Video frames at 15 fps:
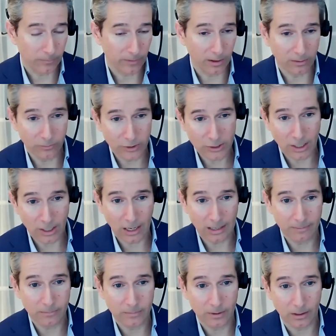Every
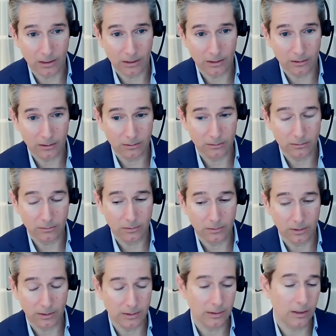time a
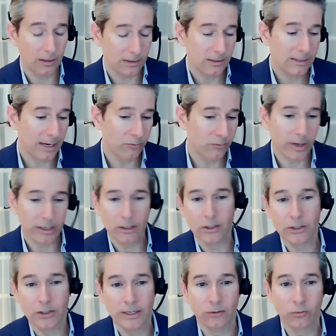state
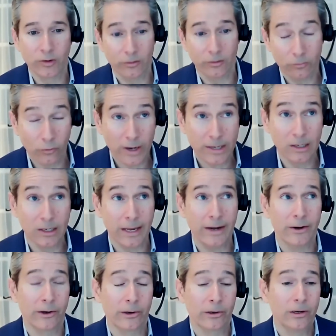
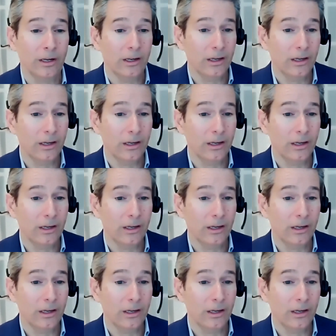regulator